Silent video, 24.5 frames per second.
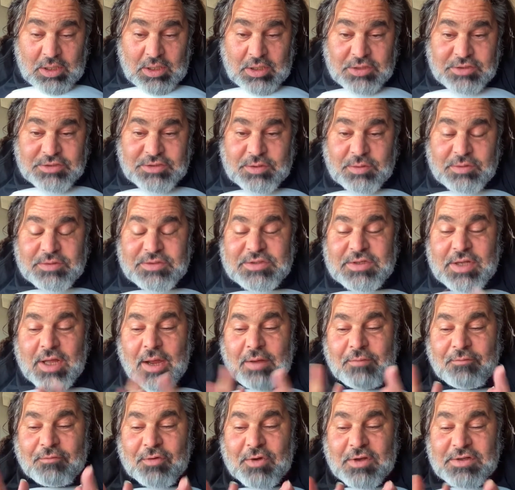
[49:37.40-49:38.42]
so it's
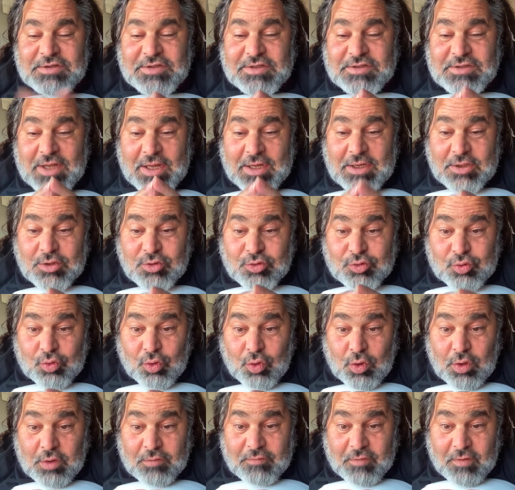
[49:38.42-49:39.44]
time for us to take
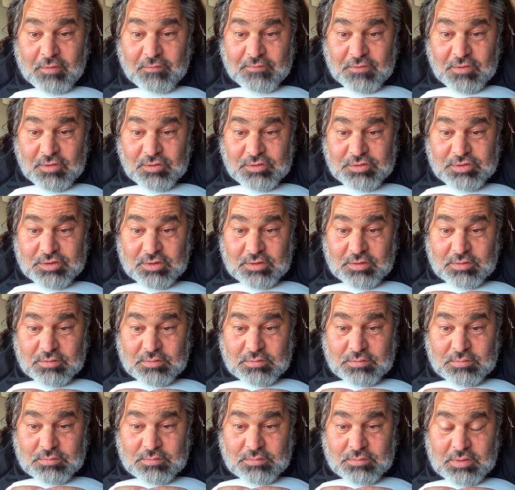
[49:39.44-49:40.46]
control of our future.
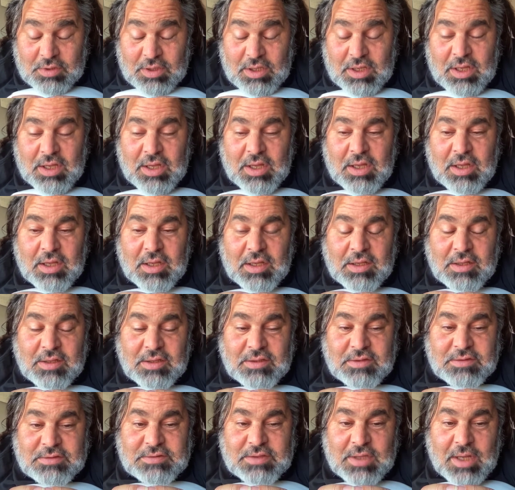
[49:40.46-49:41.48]

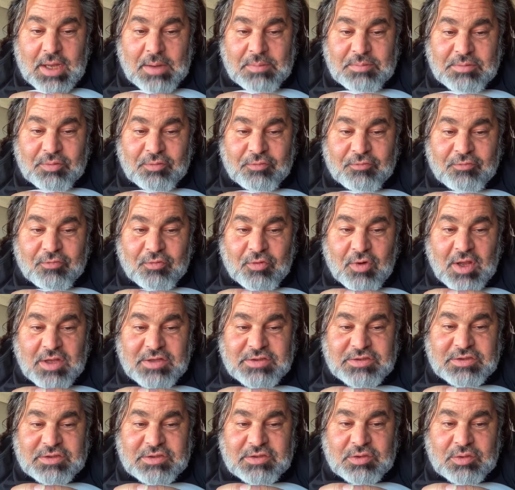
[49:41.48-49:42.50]
It's time for
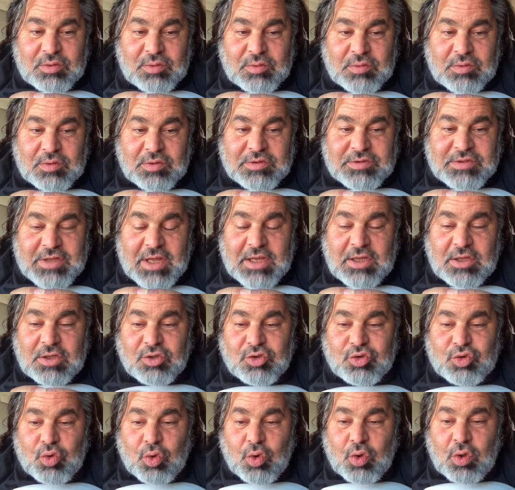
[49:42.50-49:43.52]
us to take
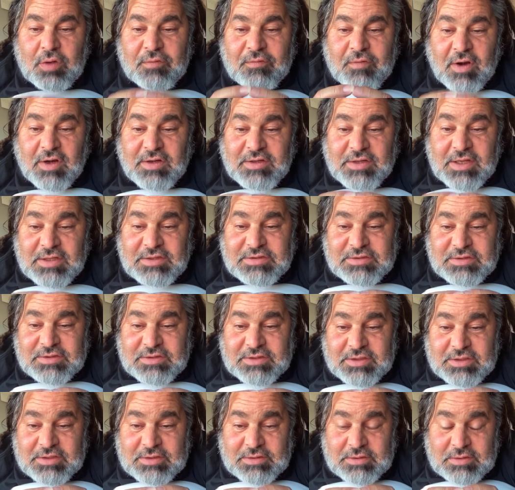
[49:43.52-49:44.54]
control of our
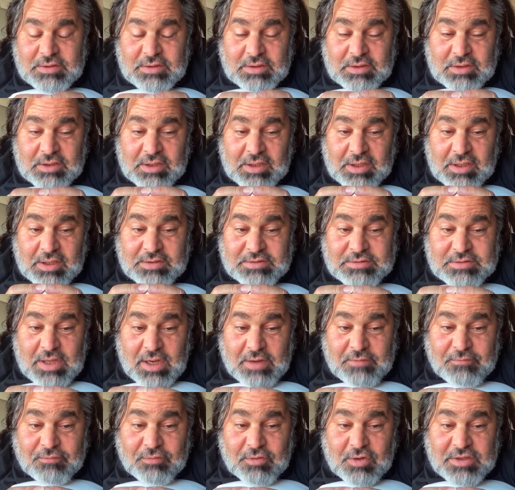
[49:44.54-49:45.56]
destiny. It's
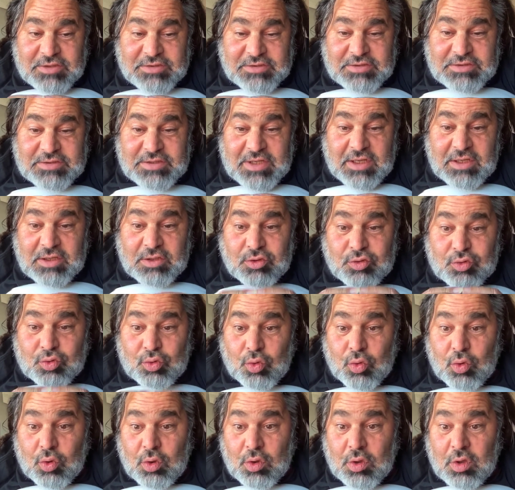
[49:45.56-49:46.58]
time for us to take
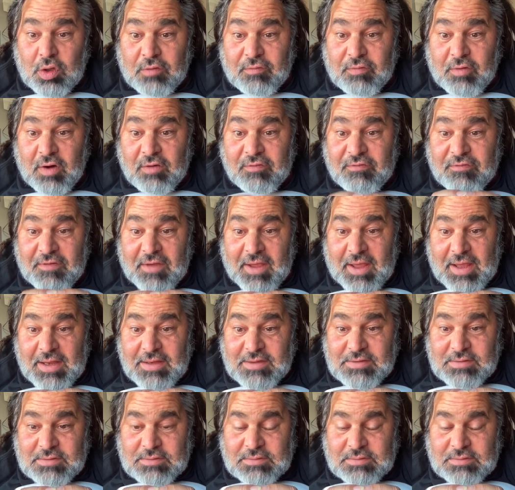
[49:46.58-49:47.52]
control of our fate.